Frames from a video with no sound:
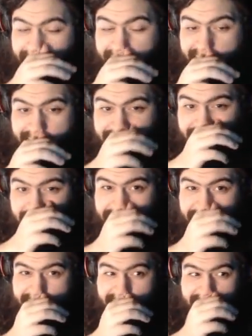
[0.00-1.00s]
There's
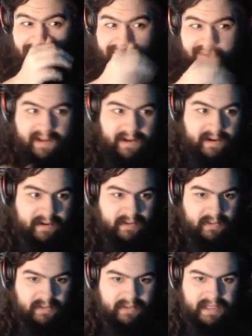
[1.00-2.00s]
something over here.
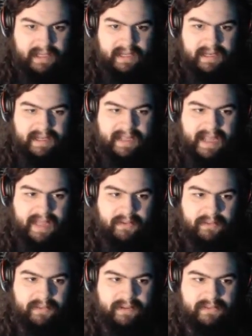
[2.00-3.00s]
Hold E to
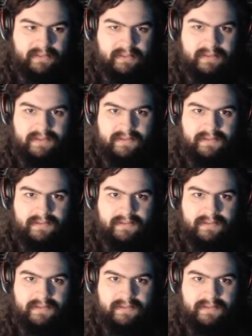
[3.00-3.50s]
gather resources